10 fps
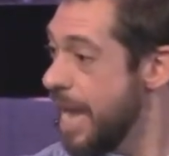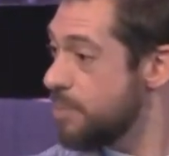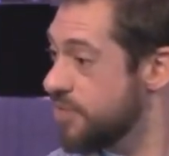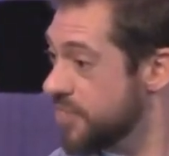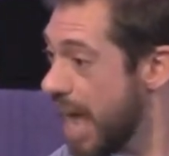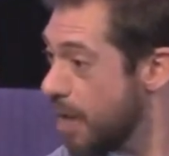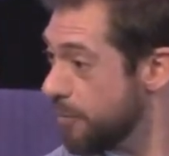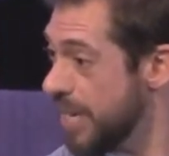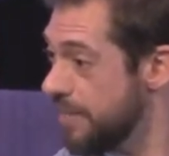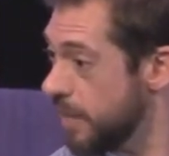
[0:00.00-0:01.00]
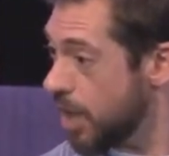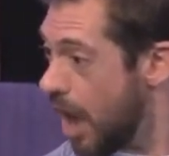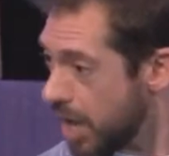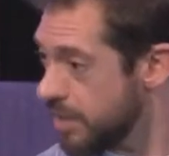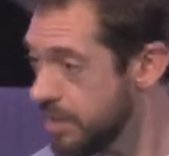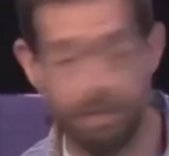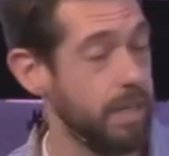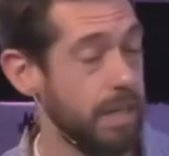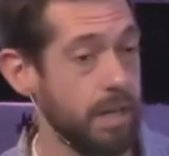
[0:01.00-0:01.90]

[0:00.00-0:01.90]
Himself in the garden.